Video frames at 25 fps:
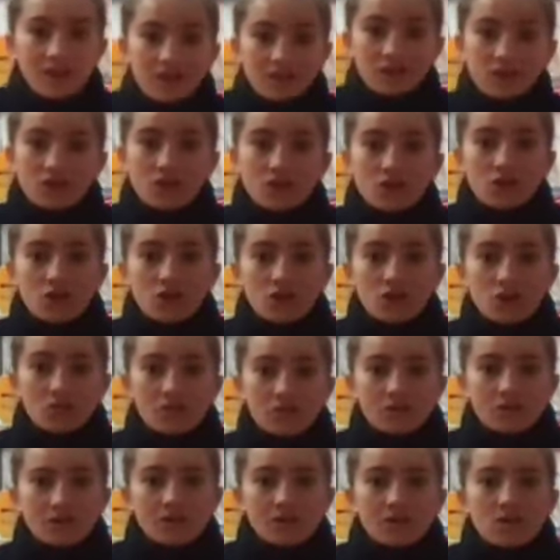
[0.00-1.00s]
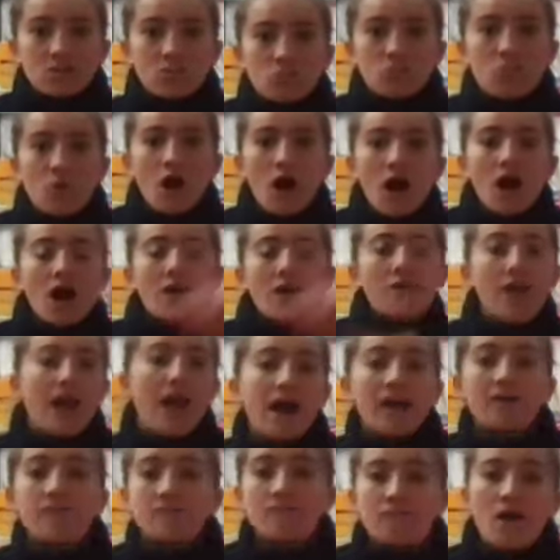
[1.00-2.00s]
2, 1,
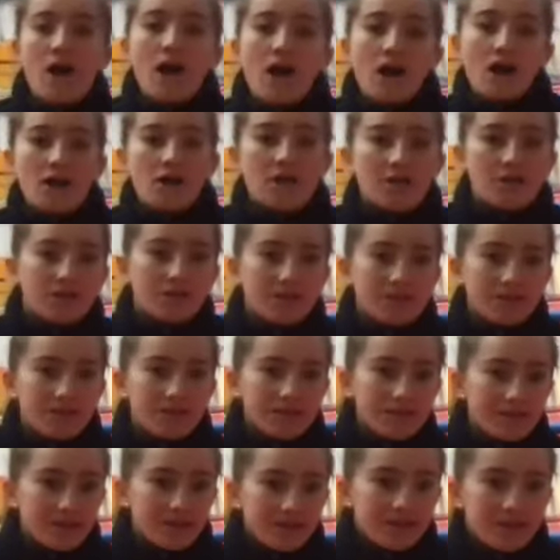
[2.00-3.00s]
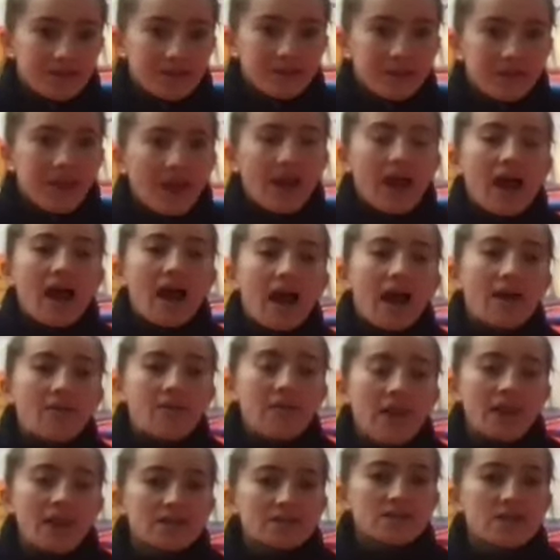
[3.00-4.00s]
and run. And
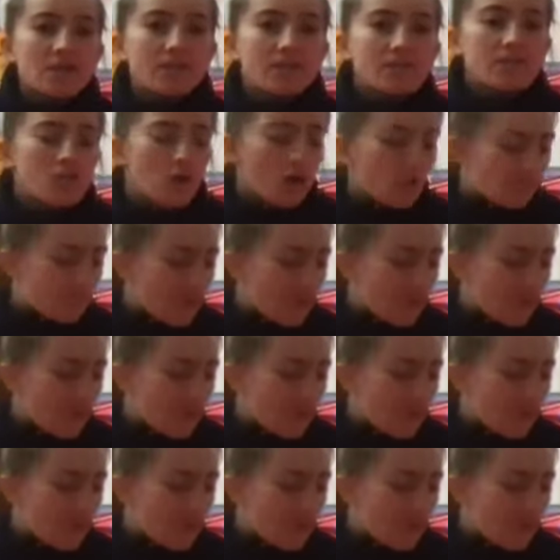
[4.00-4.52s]
next up we've got